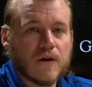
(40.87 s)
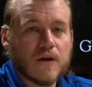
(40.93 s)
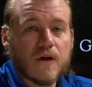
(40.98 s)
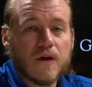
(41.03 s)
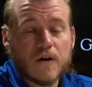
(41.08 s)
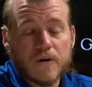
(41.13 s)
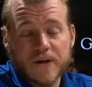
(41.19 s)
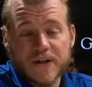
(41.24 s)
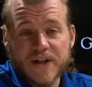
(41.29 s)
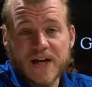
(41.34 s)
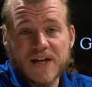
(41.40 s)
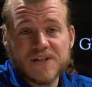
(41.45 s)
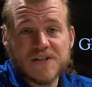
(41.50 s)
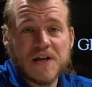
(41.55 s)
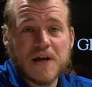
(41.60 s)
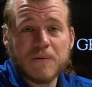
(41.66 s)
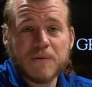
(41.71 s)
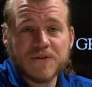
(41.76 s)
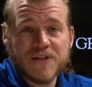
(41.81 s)
Alright guys,
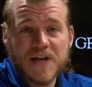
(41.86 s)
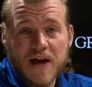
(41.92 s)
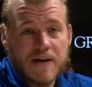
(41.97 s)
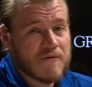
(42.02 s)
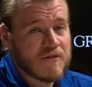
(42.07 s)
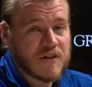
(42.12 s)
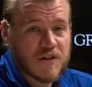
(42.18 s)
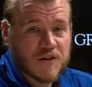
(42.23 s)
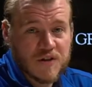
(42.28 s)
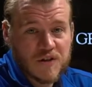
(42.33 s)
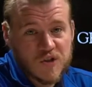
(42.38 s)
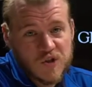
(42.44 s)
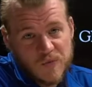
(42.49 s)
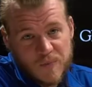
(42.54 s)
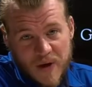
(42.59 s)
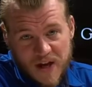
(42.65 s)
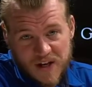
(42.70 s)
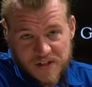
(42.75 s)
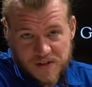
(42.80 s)
now we'll dive into the
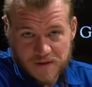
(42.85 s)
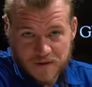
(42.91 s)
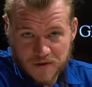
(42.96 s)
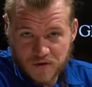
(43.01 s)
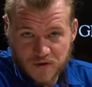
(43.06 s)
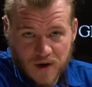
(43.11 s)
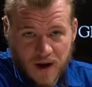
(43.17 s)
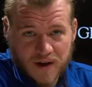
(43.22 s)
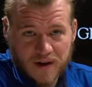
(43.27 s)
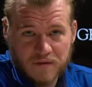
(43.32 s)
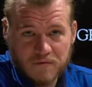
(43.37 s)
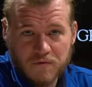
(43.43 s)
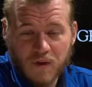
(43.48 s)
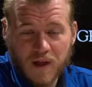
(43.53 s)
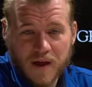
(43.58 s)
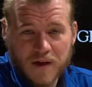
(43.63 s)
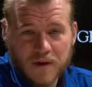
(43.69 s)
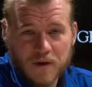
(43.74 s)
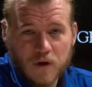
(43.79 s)
specs of the
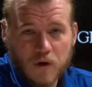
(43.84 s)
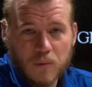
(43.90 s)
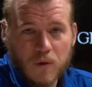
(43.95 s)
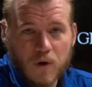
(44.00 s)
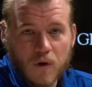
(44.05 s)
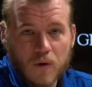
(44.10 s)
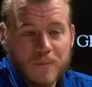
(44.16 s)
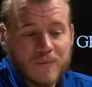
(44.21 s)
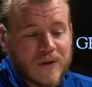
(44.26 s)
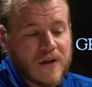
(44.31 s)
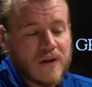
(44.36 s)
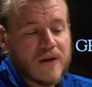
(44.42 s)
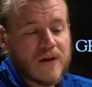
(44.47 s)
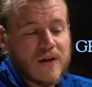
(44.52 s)
Dragonfly Cobalt.